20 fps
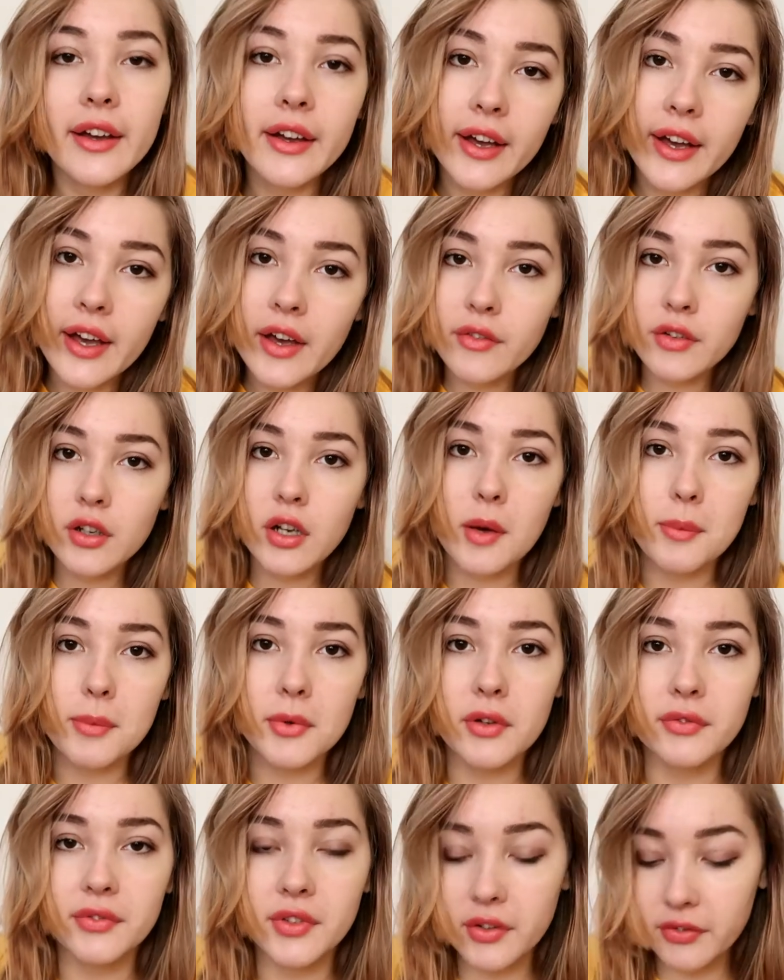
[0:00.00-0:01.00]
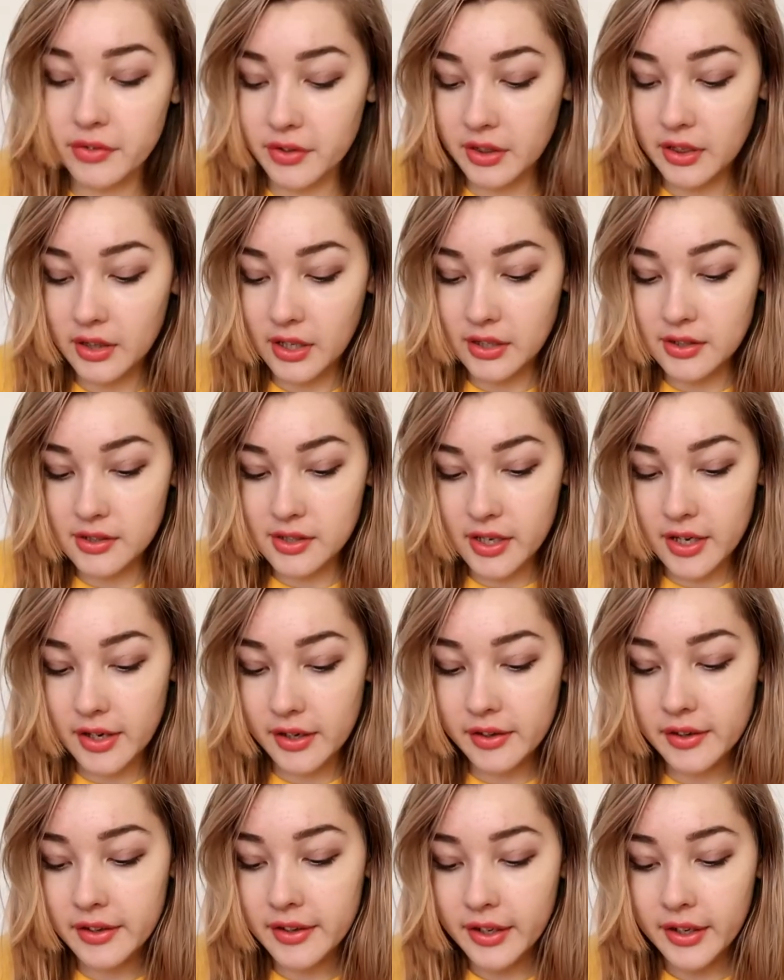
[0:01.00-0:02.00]
I have a couple of different things
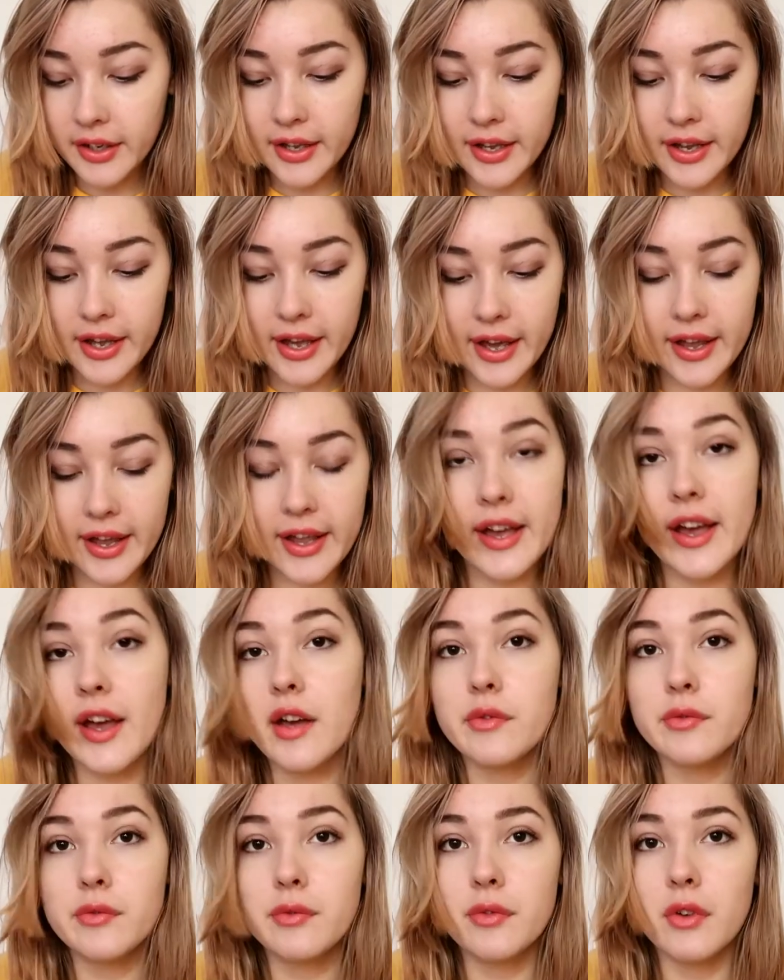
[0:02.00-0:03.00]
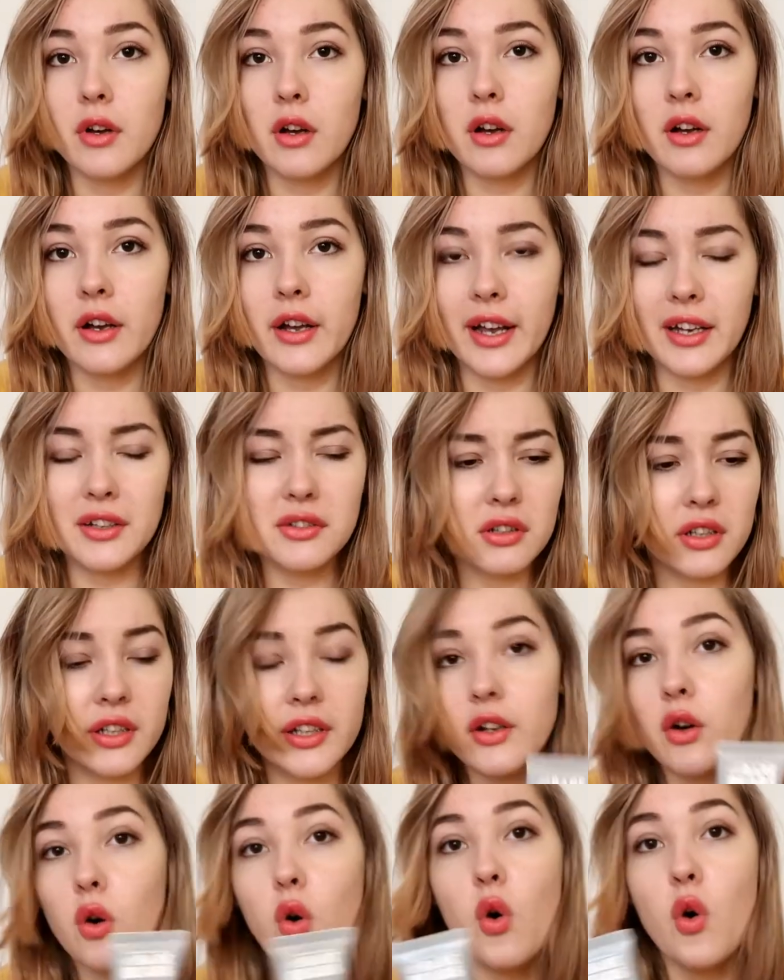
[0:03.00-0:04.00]
here. I have
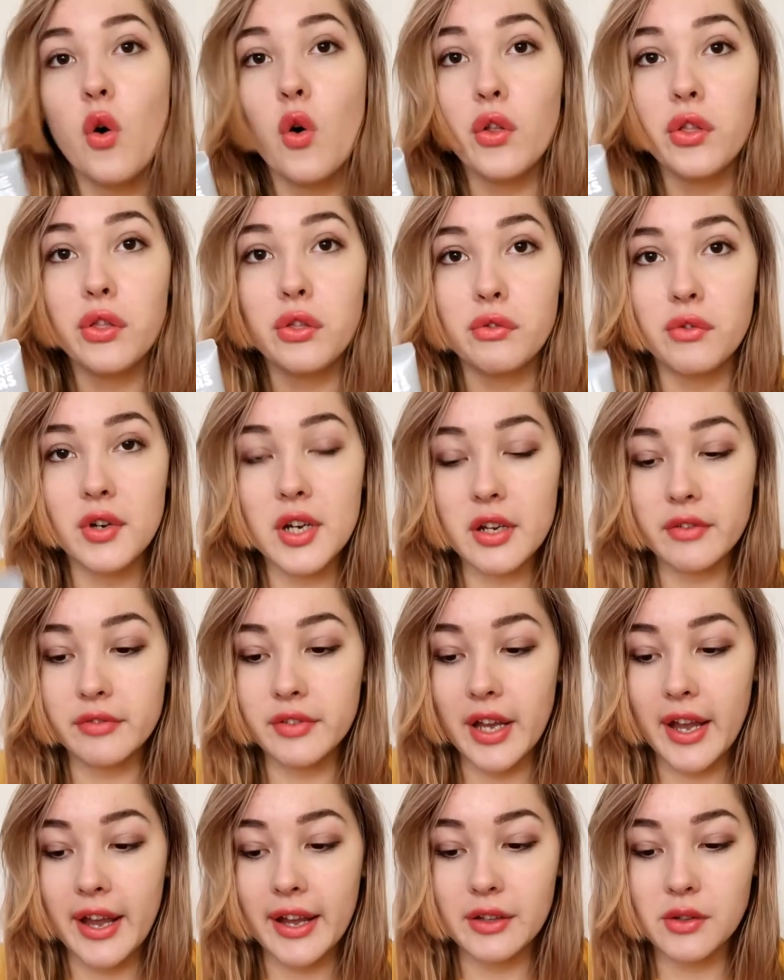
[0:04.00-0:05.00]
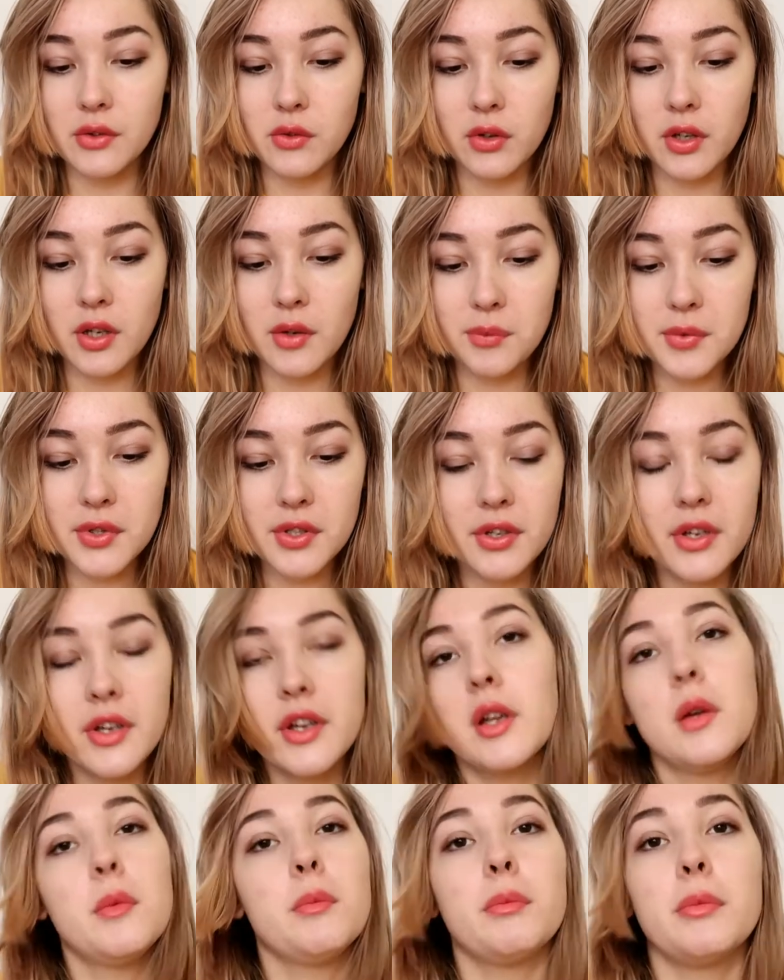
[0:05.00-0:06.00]
actually all three of the hand creams,
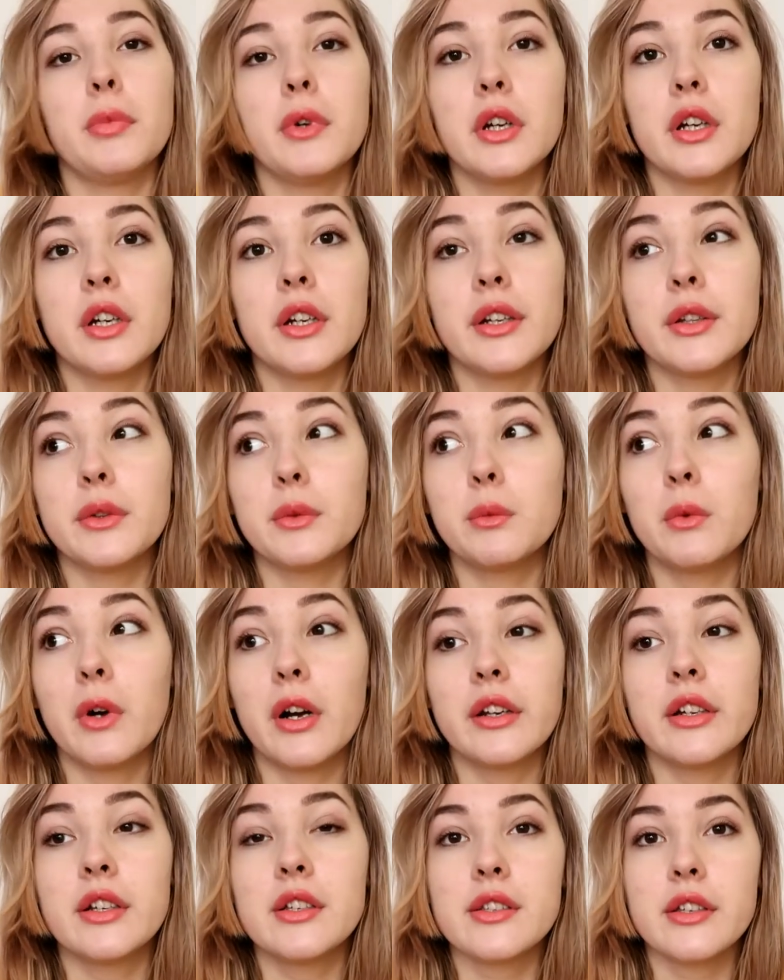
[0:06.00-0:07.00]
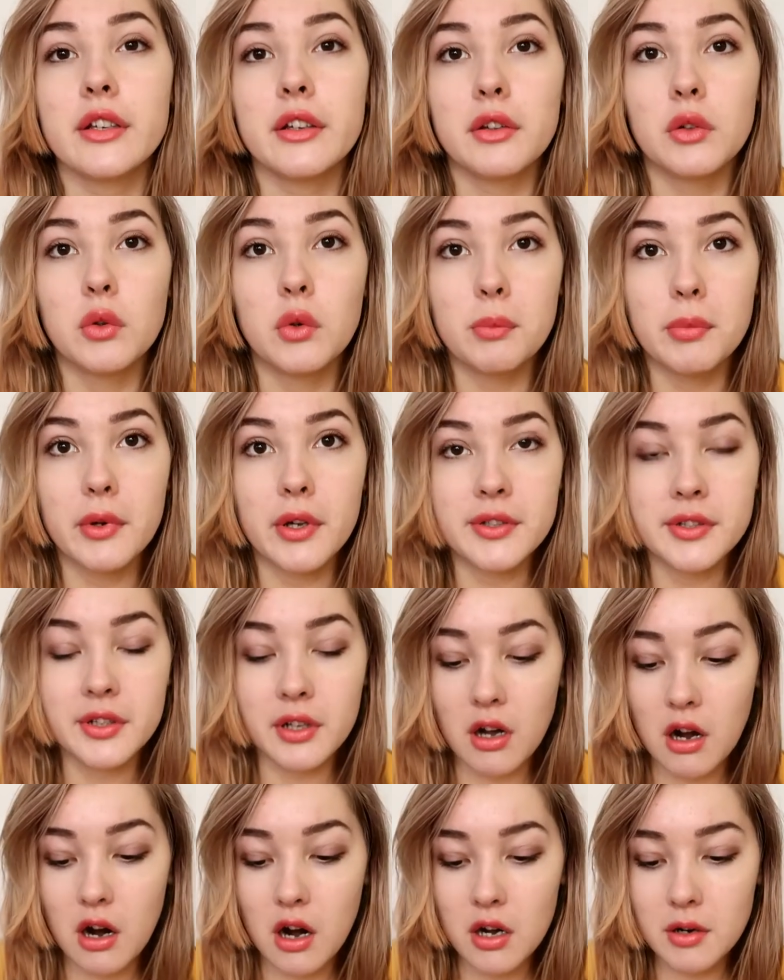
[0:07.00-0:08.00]
but one is in Opa's
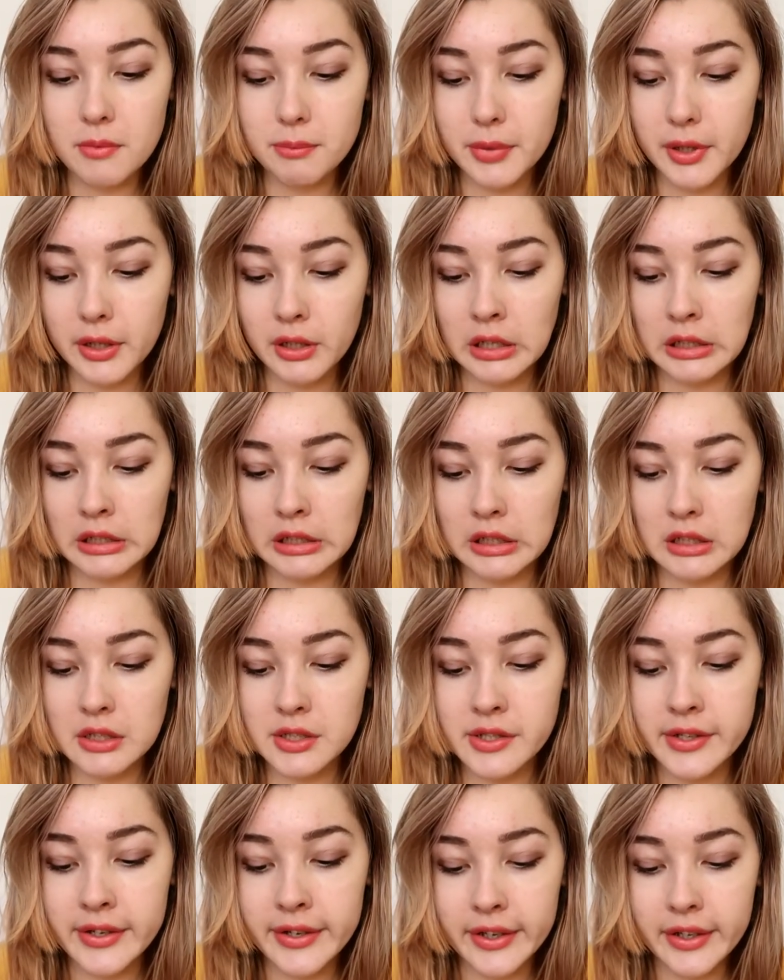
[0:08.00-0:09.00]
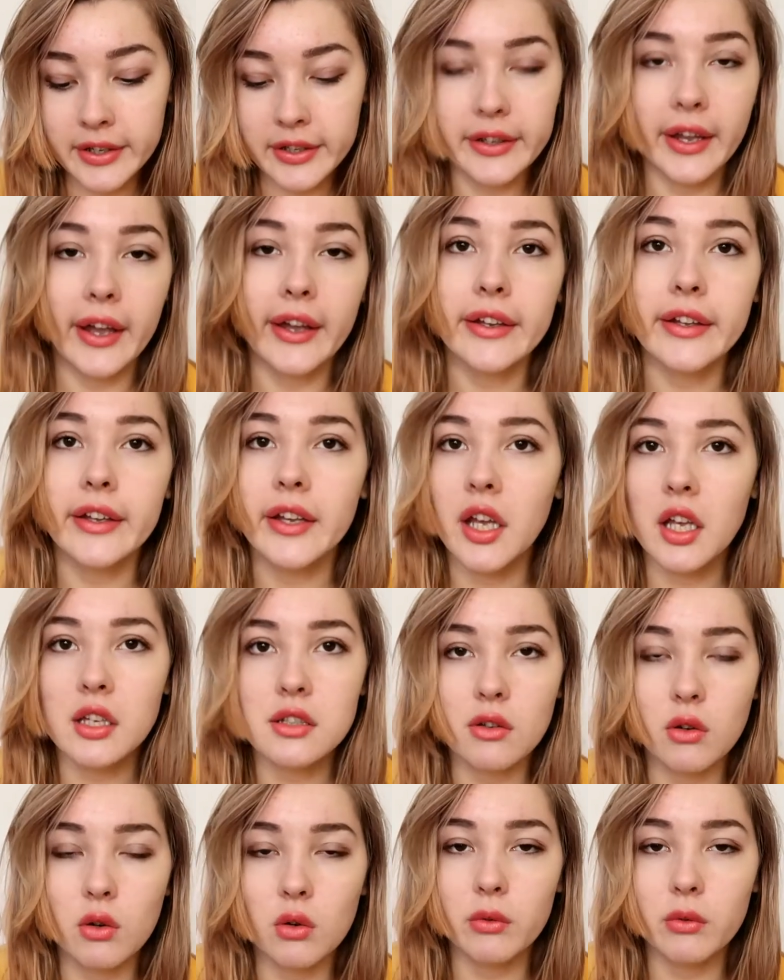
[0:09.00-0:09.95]
car because yeah, he